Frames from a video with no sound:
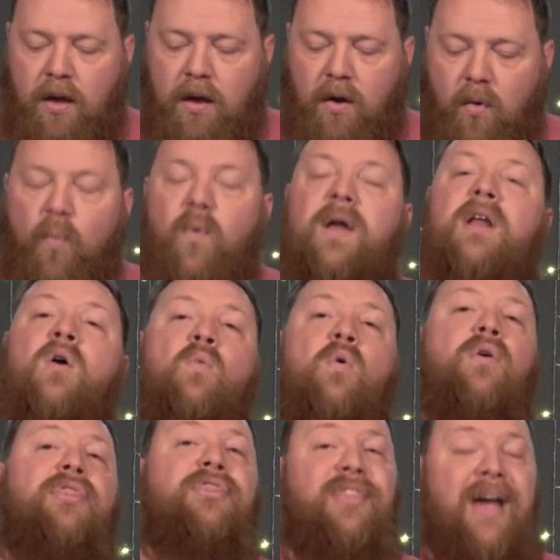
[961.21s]
We don't
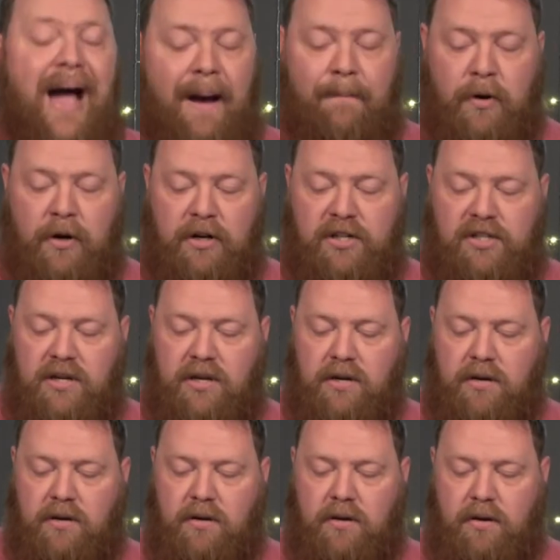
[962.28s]
want that
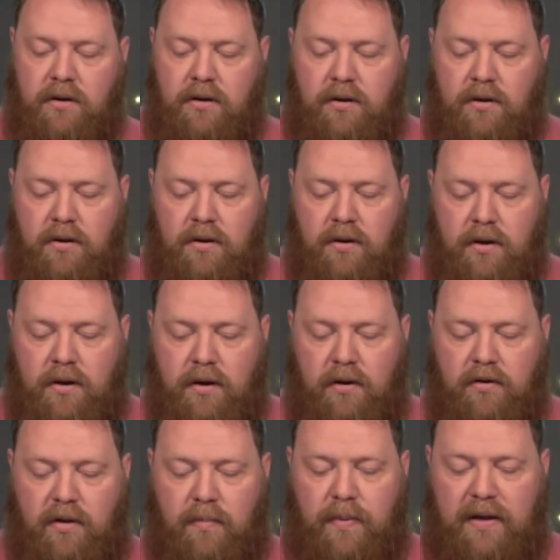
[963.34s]
person
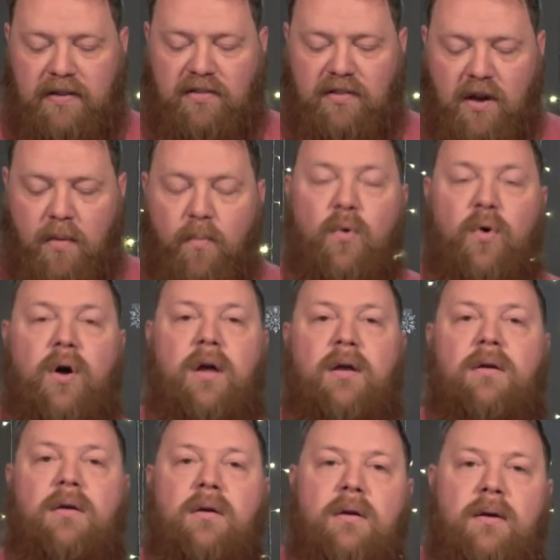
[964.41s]
to be
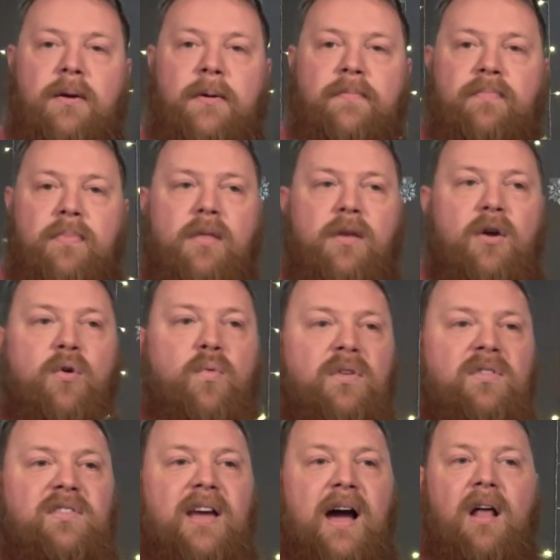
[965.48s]
someone who
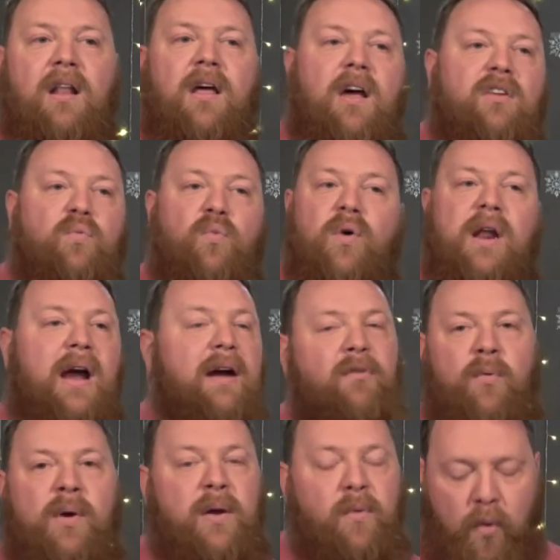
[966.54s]
will tell us whatever
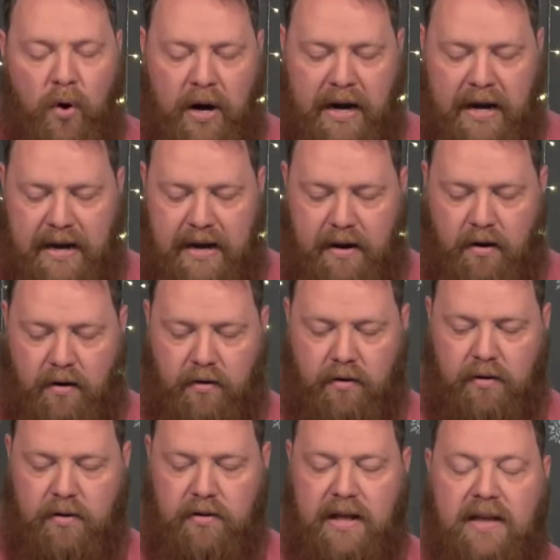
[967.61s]
we want to hear.
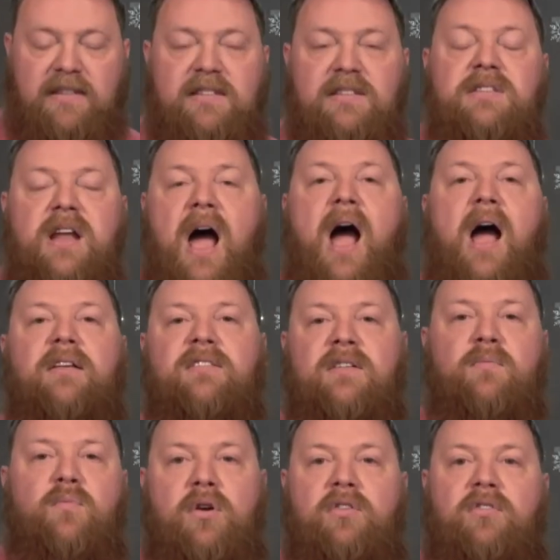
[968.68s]
That's not
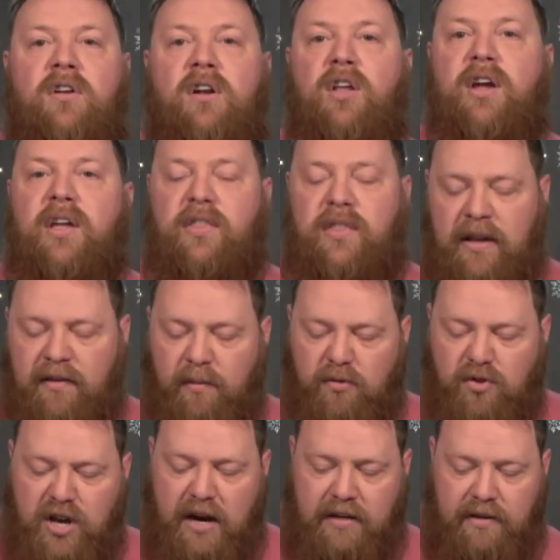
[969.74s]
someone who's going to look at things
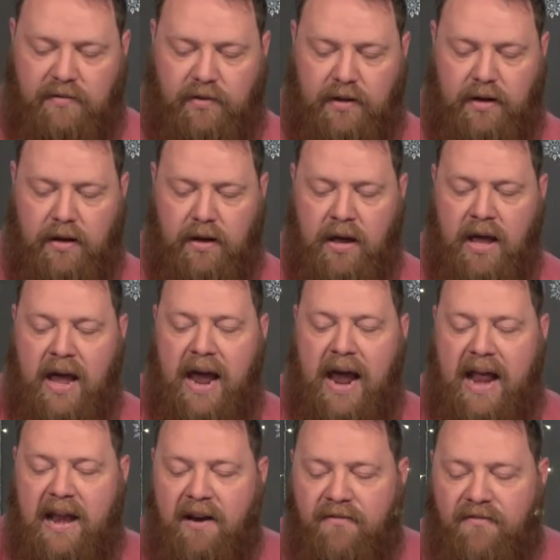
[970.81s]
objectively.
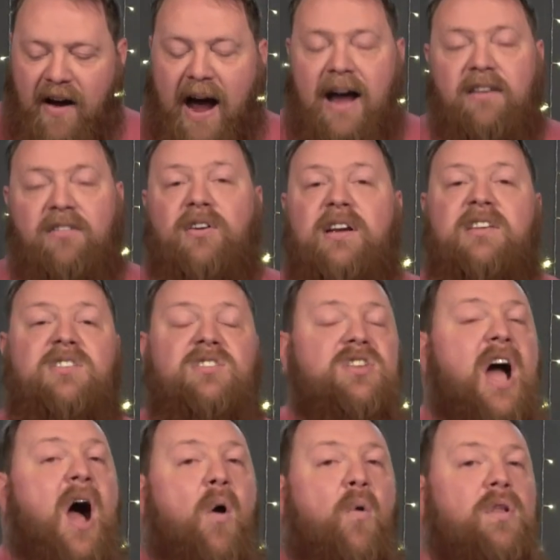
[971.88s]
An advisor is
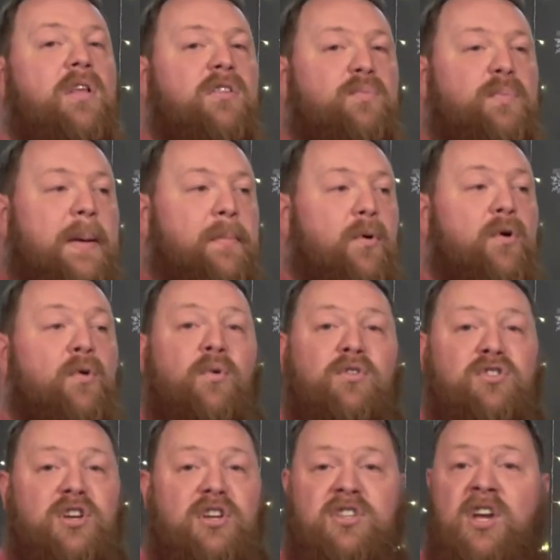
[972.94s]
not one of those people who will
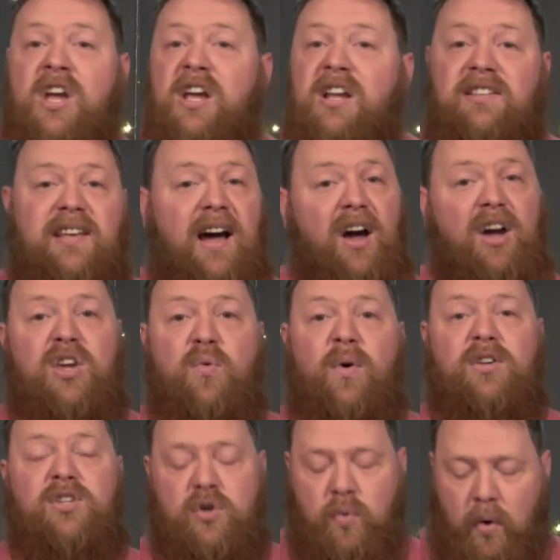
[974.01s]
just tell you
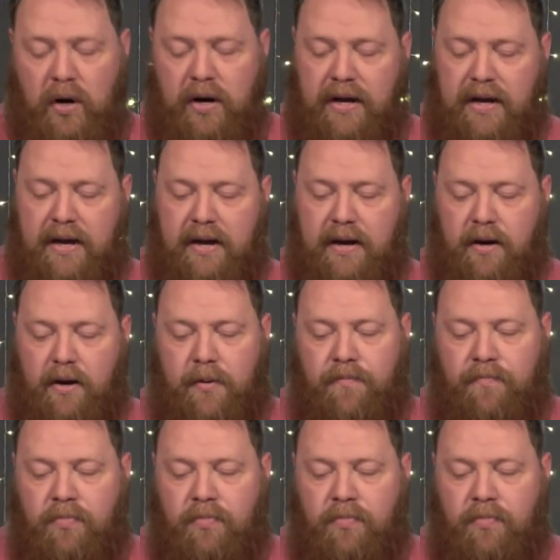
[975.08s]
what you want to hear.